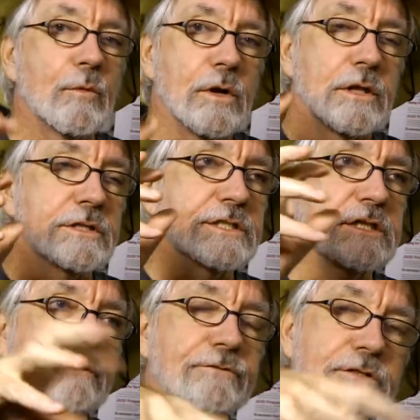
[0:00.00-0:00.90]
where the
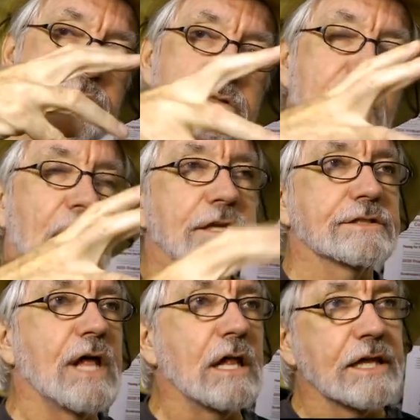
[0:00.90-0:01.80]
stuff is kind of
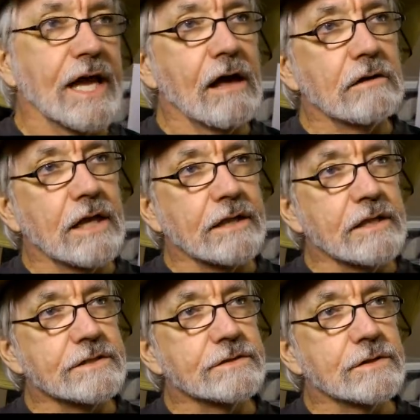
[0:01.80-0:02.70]
stalling out, like
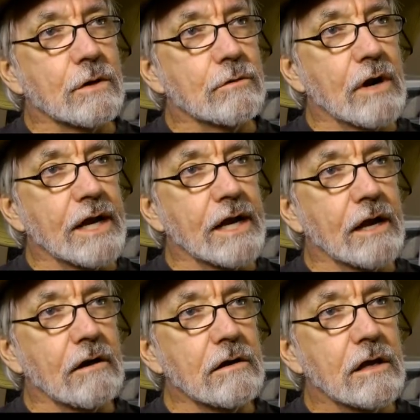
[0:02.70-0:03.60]
this zone right
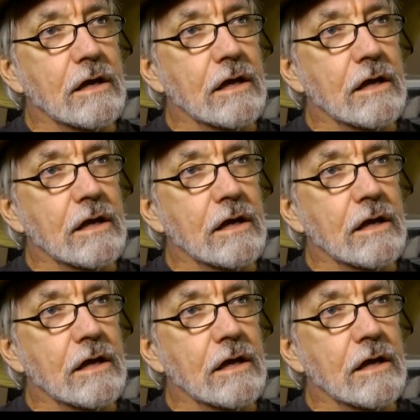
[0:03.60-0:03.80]
here.